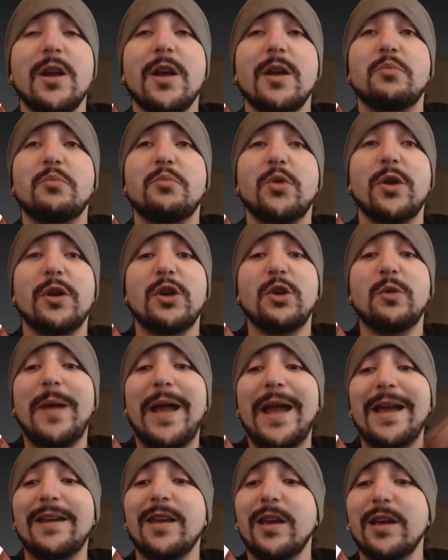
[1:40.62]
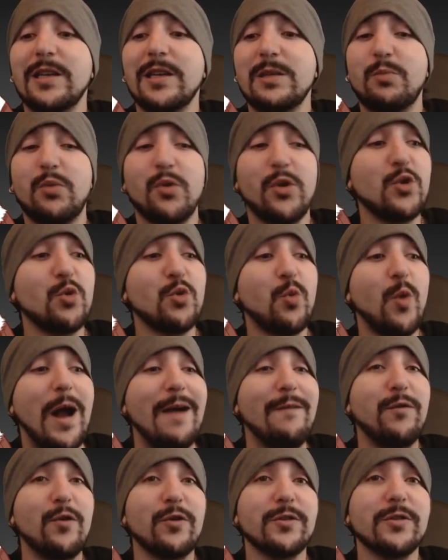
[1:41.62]
put it on your pancakes, put it on your
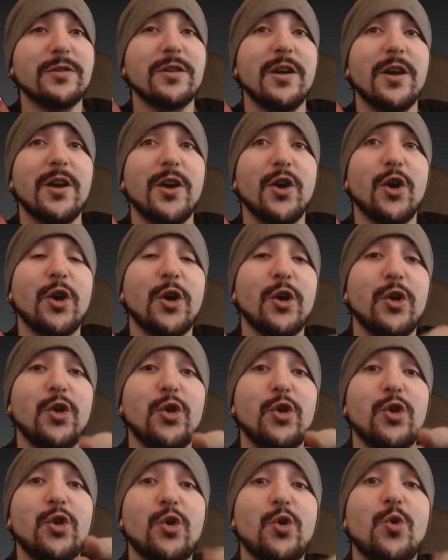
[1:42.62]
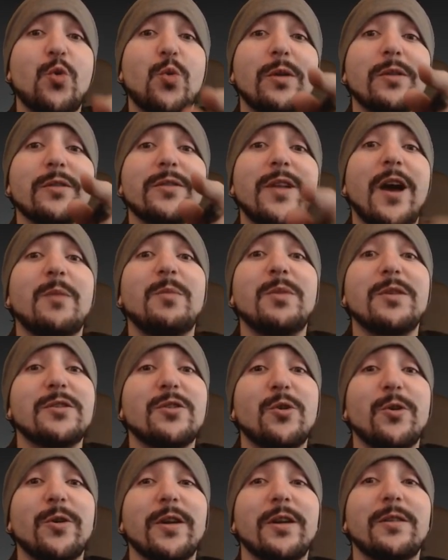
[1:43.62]
waffles. You will not be
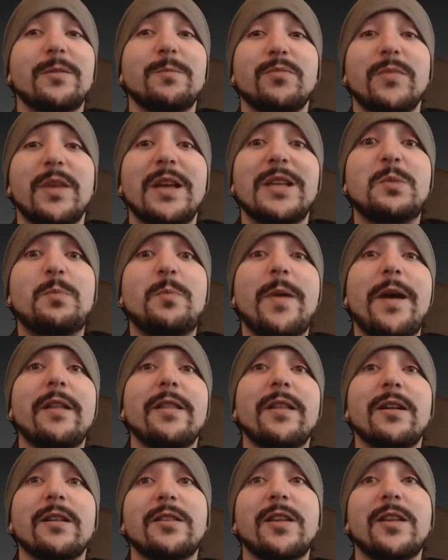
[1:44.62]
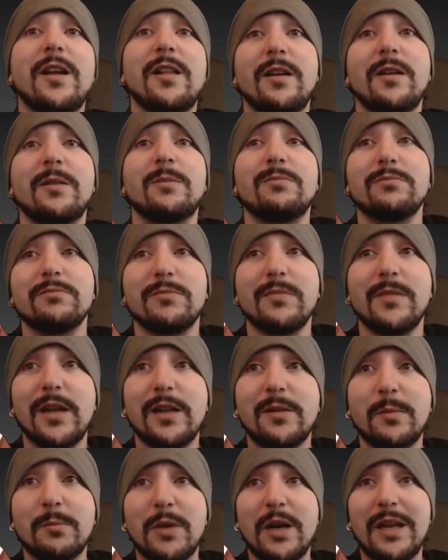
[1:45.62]
sorry. It's better than Nutella.
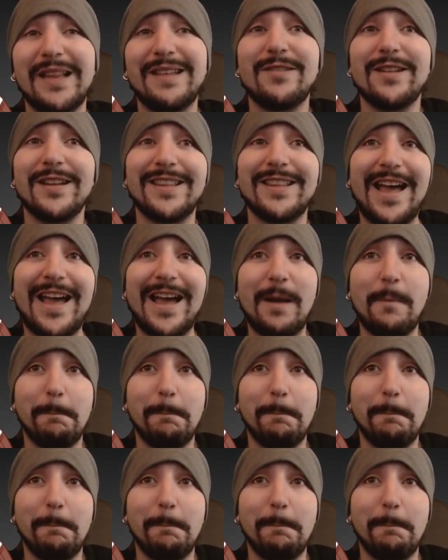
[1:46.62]
Oh, I'm gonna leave it at that.